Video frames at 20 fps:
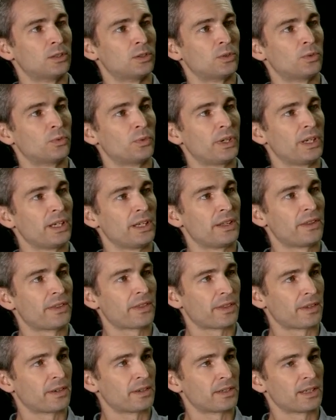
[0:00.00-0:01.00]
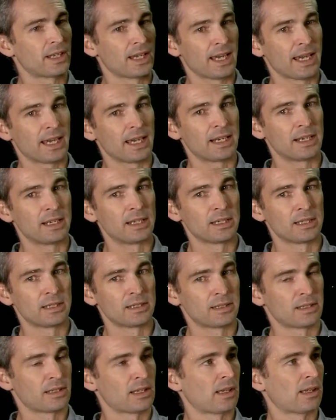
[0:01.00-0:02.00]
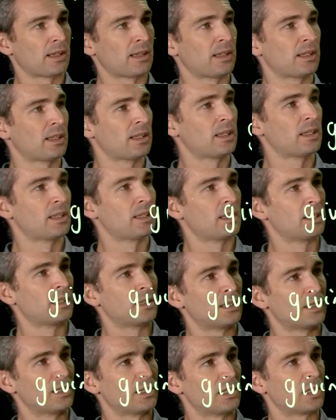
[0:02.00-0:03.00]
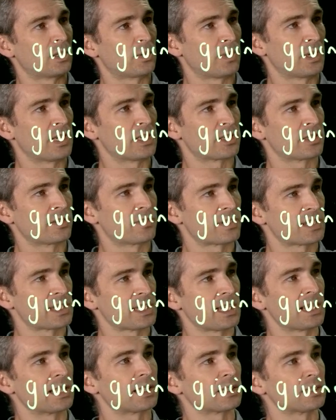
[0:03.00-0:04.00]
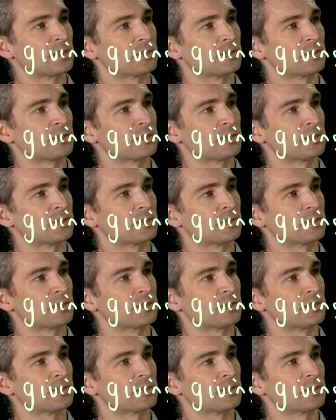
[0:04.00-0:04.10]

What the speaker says: with an equation of state.